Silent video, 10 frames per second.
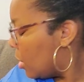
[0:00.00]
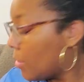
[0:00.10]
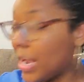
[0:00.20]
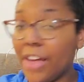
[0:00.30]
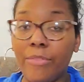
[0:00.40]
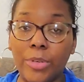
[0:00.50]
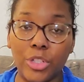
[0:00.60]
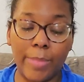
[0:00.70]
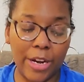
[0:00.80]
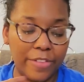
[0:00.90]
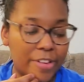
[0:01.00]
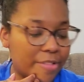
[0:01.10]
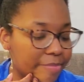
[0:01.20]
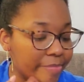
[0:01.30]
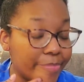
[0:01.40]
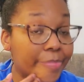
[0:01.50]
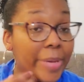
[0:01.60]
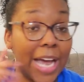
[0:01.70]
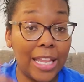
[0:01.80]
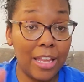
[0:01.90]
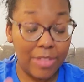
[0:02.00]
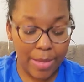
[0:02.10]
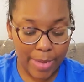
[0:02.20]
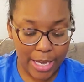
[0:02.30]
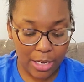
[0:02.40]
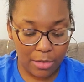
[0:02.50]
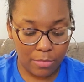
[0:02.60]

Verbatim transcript: going have much on the microphone, but I love that mic.